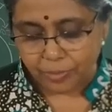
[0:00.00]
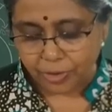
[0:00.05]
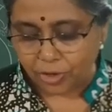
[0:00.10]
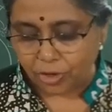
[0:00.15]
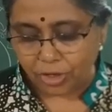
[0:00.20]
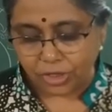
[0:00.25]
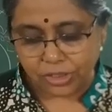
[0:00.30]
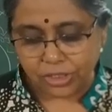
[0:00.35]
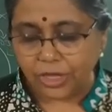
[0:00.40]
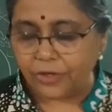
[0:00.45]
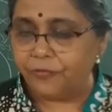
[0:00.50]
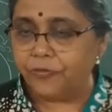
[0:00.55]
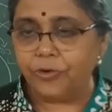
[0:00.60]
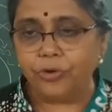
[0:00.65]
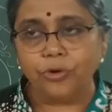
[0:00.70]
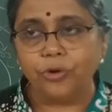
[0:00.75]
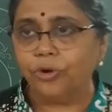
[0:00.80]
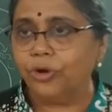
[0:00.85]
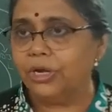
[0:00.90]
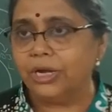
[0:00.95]
Because if you
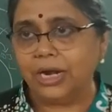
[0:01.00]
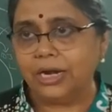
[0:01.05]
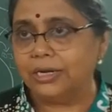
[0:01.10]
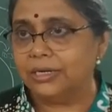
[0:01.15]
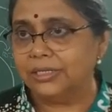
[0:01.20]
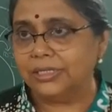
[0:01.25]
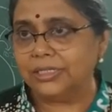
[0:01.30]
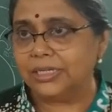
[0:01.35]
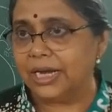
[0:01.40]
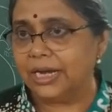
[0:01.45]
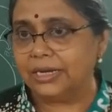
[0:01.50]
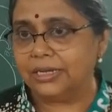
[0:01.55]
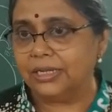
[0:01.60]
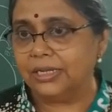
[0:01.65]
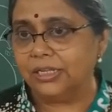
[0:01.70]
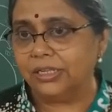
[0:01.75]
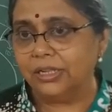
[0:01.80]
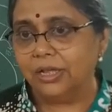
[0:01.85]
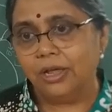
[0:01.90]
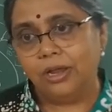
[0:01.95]
don't understand
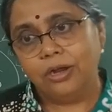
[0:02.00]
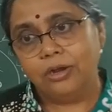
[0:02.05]
this,